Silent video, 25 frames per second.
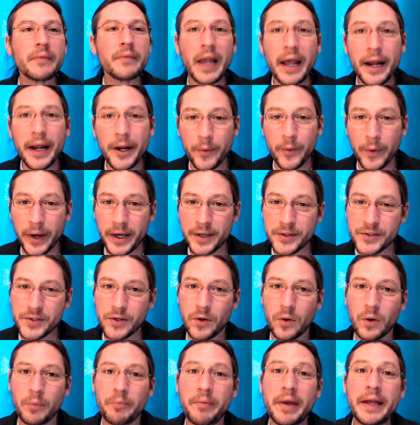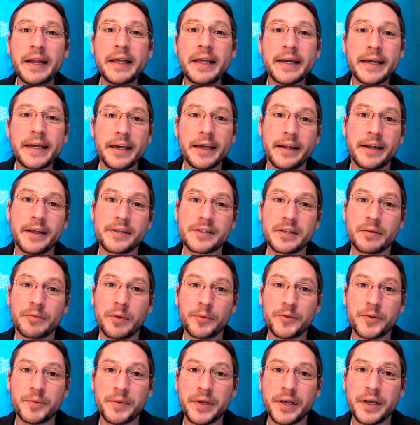Anyway, so many a kid has come
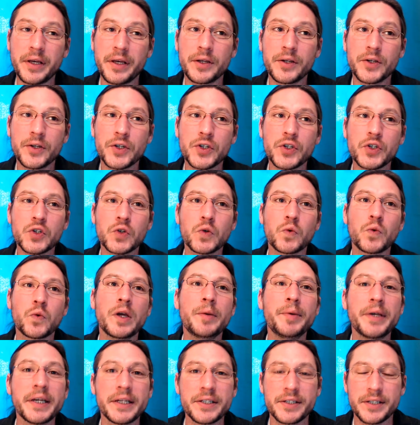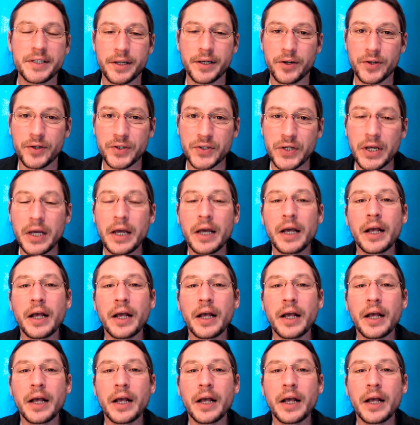up to me screaming in tears